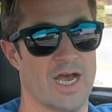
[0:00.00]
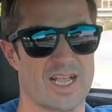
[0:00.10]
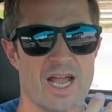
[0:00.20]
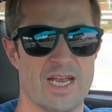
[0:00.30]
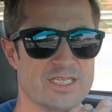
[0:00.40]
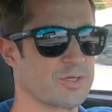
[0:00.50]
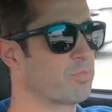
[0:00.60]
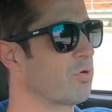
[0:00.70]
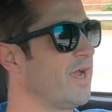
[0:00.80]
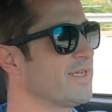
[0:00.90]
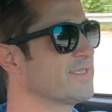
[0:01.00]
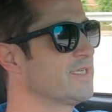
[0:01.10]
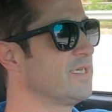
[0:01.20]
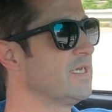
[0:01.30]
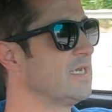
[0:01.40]
kind of
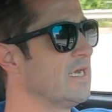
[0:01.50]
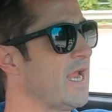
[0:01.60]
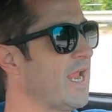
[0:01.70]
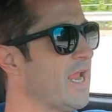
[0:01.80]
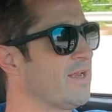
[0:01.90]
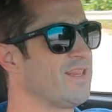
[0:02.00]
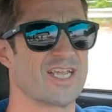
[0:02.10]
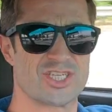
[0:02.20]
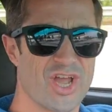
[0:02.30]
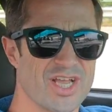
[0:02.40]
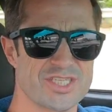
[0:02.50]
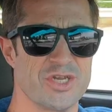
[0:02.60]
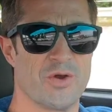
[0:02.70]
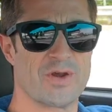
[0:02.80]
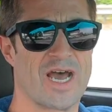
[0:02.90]
suppressed, and the exhaust
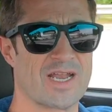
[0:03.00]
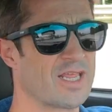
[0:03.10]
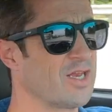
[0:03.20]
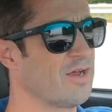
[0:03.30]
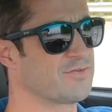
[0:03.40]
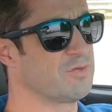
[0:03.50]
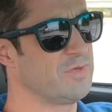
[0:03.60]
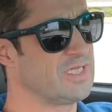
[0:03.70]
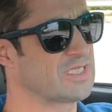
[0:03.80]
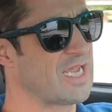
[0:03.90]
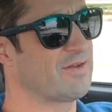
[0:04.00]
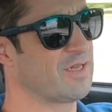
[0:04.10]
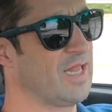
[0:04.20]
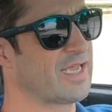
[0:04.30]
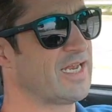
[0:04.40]
note, oddly enough to me,
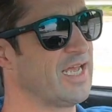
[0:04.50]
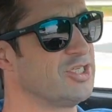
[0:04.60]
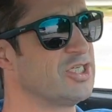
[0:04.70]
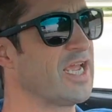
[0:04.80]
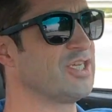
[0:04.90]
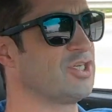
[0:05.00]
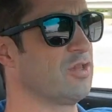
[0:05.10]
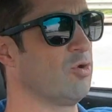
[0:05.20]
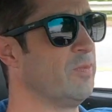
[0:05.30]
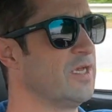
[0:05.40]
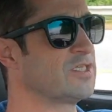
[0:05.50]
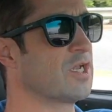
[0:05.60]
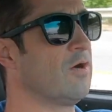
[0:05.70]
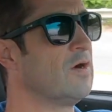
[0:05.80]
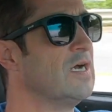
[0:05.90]
sounded like it had changed a little bit.
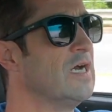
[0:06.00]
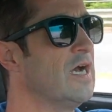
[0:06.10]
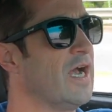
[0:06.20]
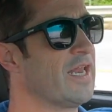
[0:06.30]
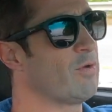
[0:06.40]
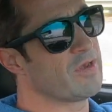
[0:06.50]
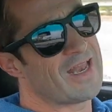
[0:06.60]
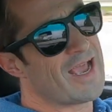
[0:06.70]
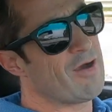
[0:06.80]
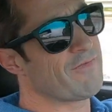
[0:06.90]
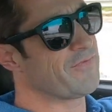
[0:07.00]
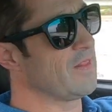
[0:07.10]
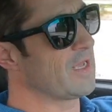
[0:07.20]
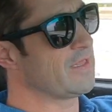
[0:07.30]
So anyway, now I feel like,